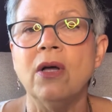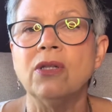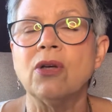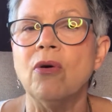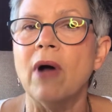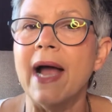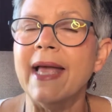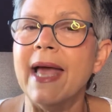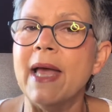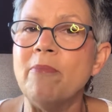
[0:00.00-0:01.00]
So I
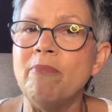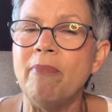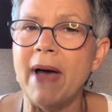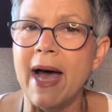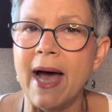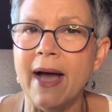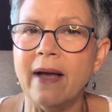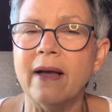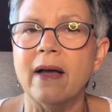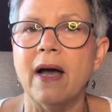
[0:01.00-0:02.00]
came
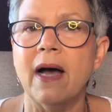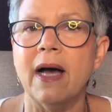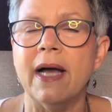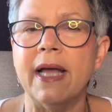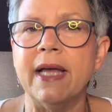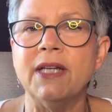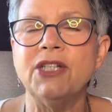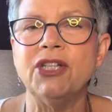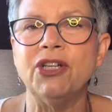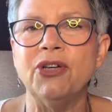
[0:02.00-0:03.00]
back uh,
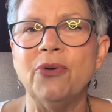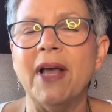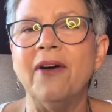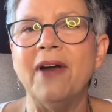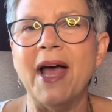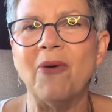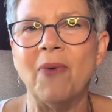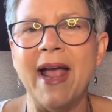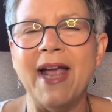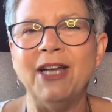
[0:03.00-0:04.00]
into internet
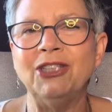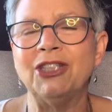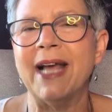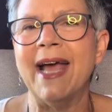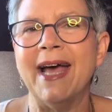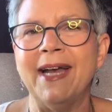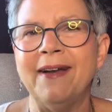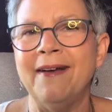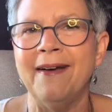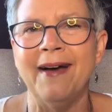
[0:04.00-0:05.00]
range
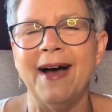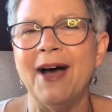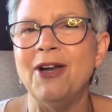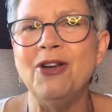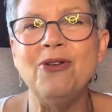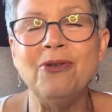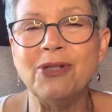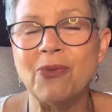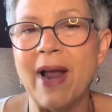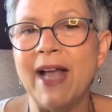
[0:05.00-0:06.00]
and uh,
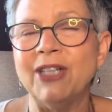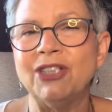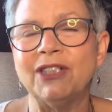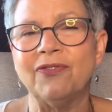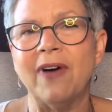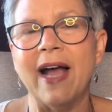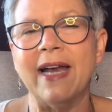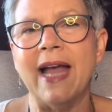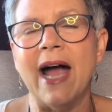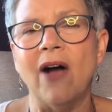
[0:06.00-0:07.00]
news range to
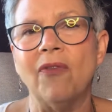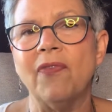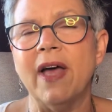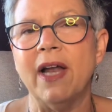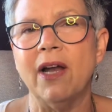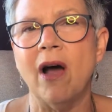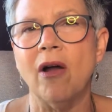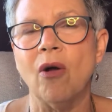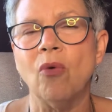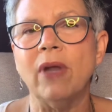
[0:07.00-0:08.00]
find out that
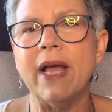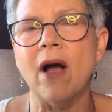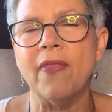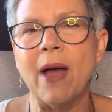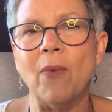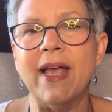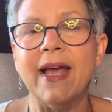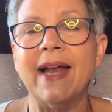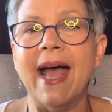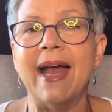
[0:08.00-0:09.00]
not only on that
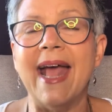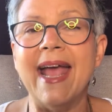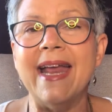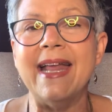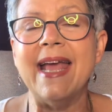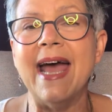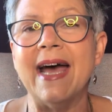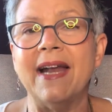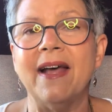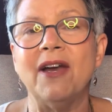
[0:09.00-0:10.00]
weekend had Haiti
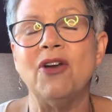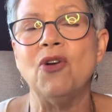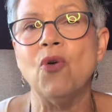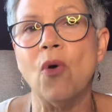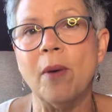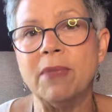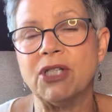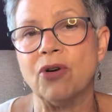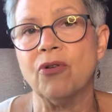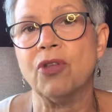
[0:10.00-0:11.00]
had an
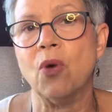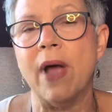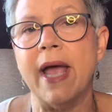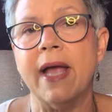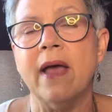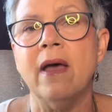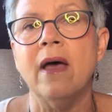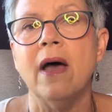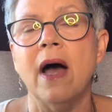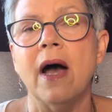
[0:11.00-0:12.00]
enormous earthquake,
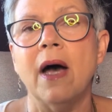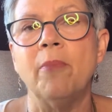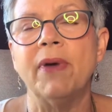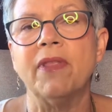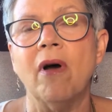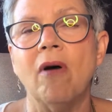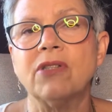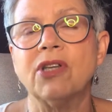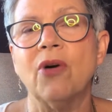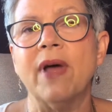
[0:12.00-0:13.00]
uh, but
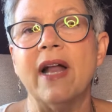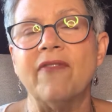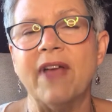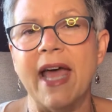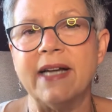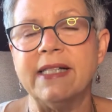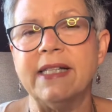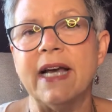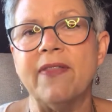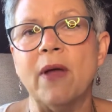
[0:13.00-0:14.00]
also in
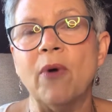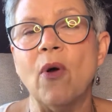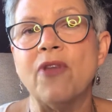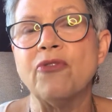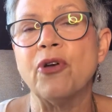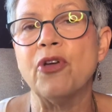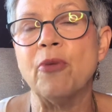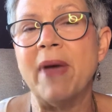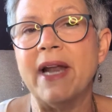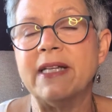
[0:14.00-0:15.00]
Afghanistan, they were going through a
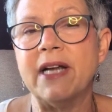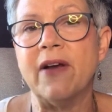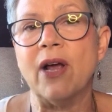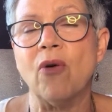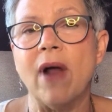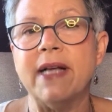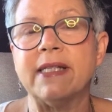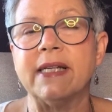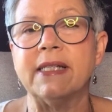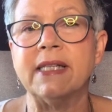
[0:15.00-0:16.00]
humanitarian
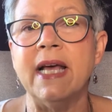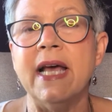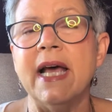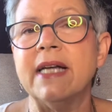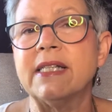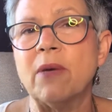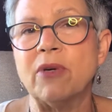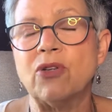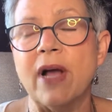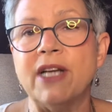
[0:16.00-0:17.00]
crisis as they
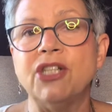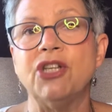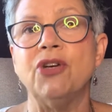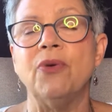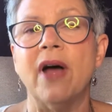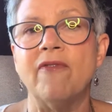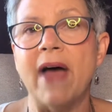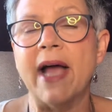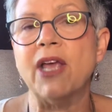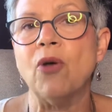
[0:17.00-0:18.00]
were trying to
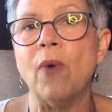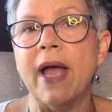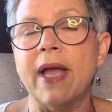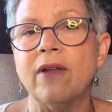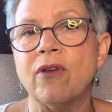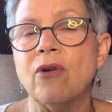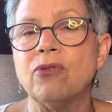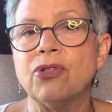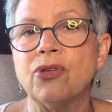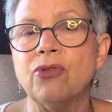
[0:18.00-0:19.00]
evacuate
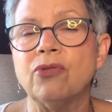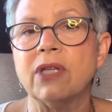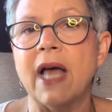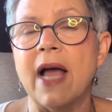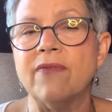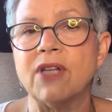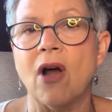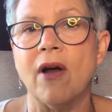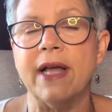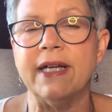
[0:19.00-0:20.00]
those whose lives
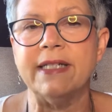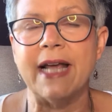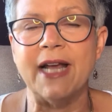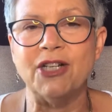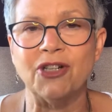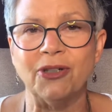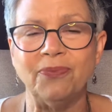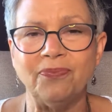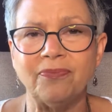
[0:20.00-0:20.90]
are in danger.